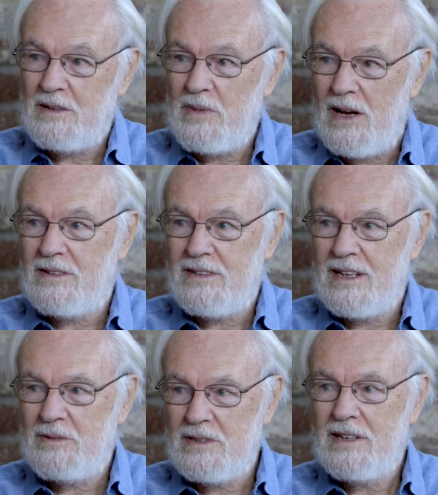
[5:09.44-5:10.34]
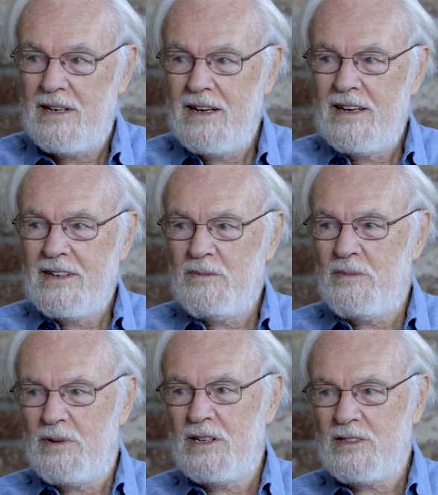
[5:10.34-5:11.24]
about it, they would
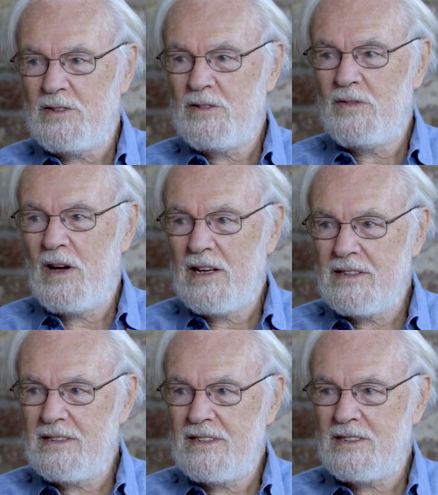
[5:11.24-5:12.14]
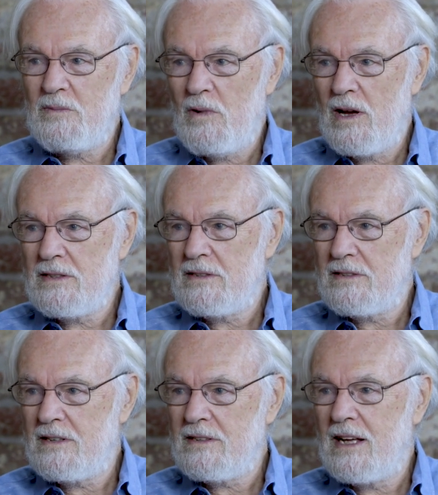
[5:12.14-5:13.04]
pretty soon find some ways to
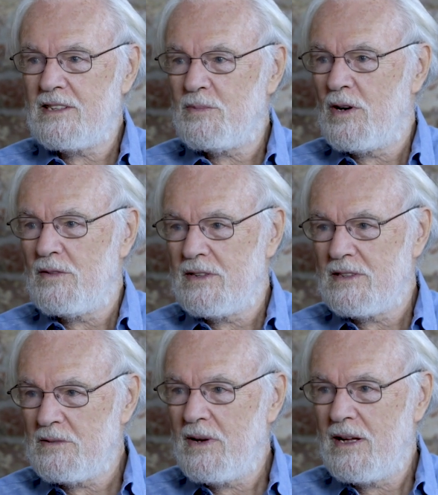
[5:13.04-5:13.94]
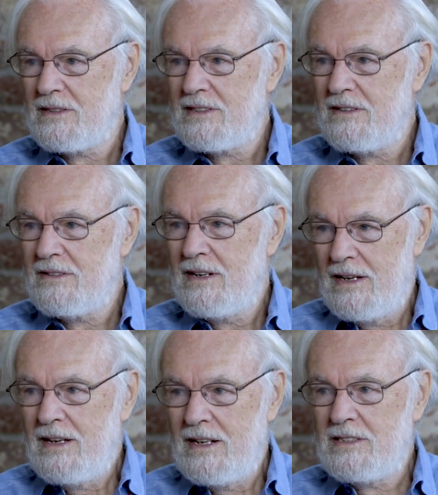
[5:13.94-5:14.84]
turn that to profit as well. So
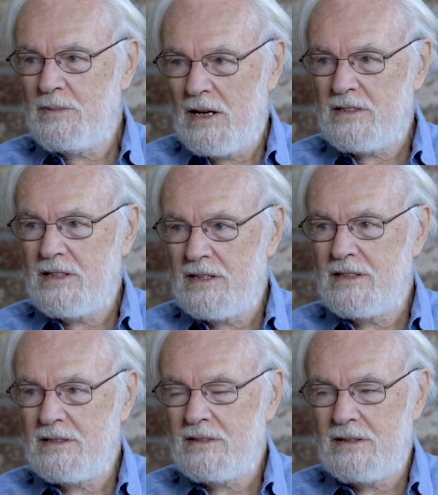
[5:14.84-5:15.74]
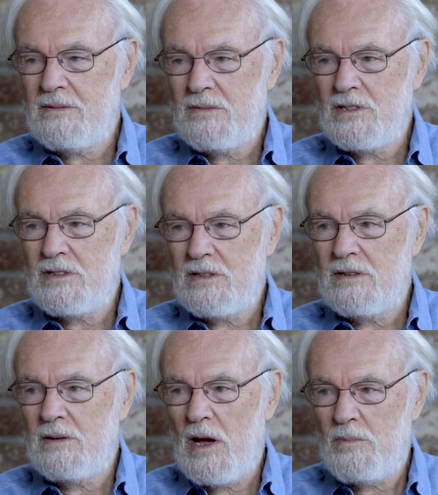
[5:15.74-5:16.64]
it's about cities which
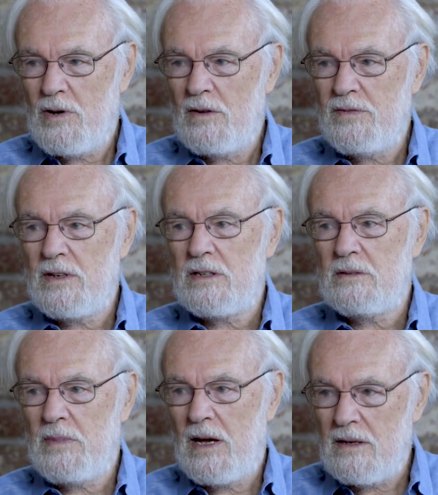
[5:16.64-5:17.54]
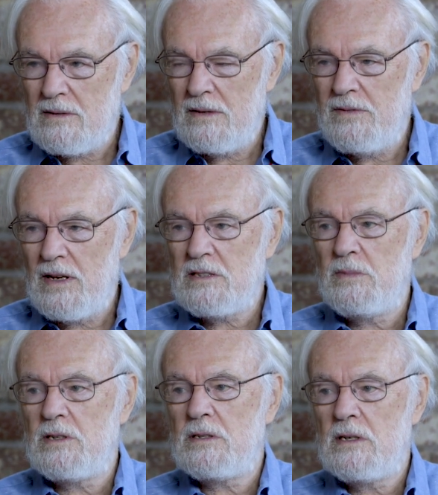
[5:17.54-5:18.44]
are about profit, about
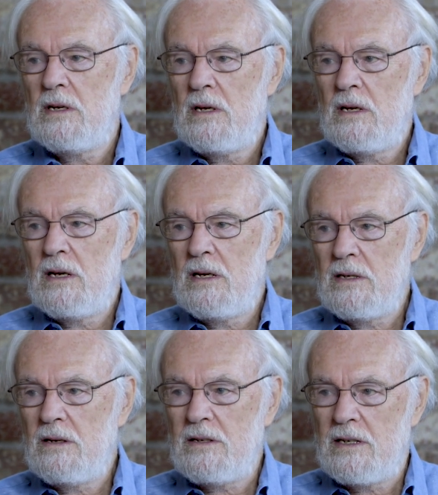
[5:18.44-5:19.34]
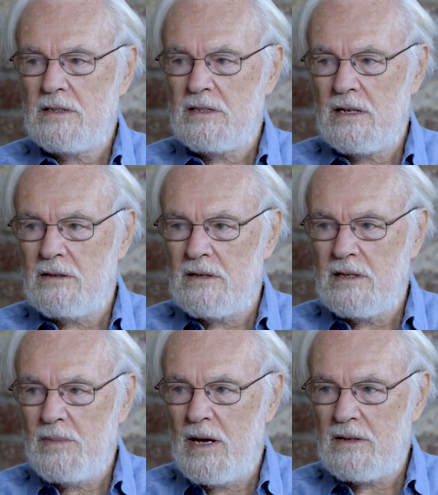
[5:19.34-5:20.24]
investment, not necessarily
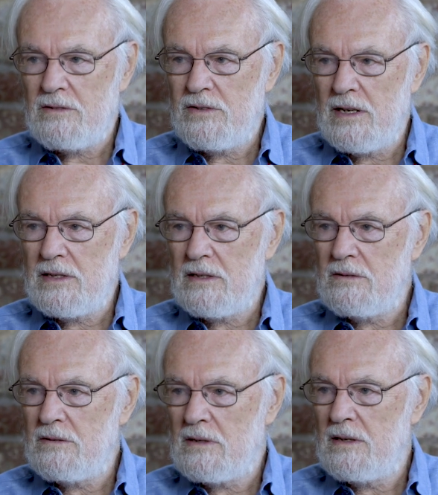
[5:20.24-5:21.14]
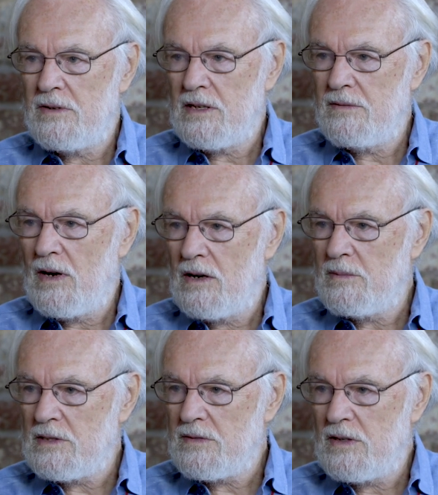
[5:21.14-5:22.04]
about creating good living
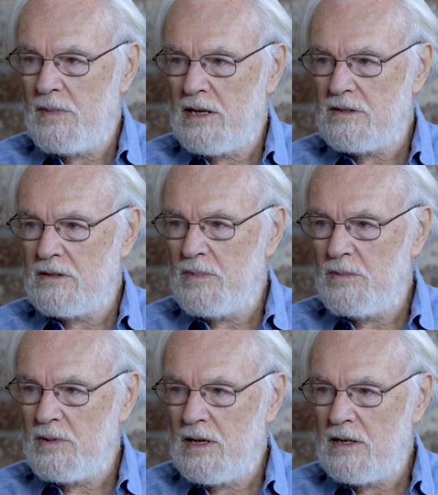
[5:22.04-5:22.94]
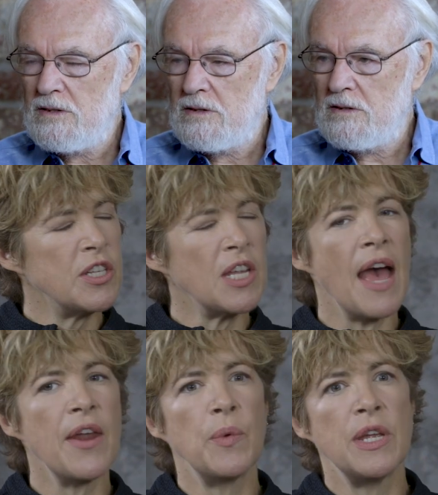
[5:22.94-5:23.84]
environments for the mass of the population. So
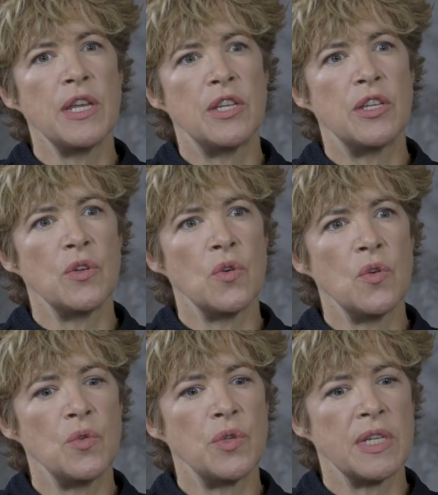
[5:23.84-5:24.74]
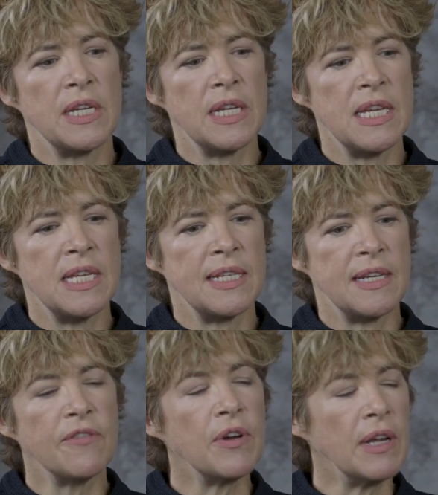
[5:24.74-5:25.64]
how do we do cities
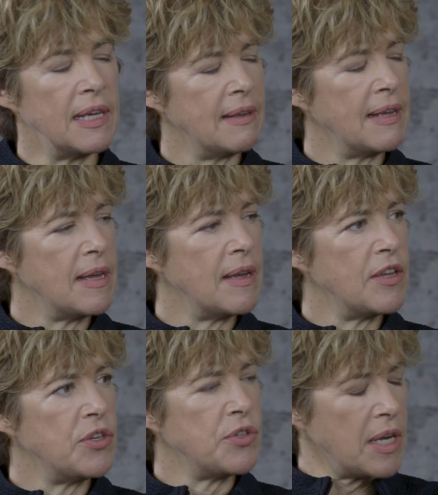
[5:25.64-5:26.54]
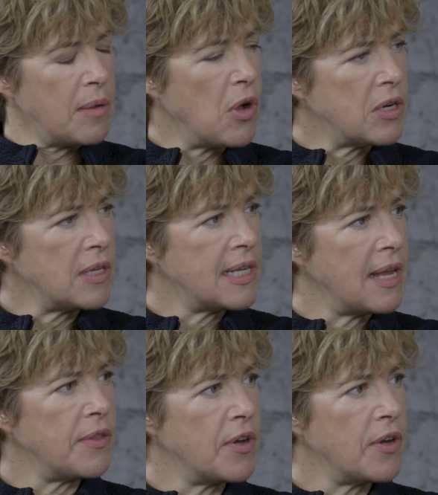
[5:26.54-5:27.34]
differently? Do you see any models out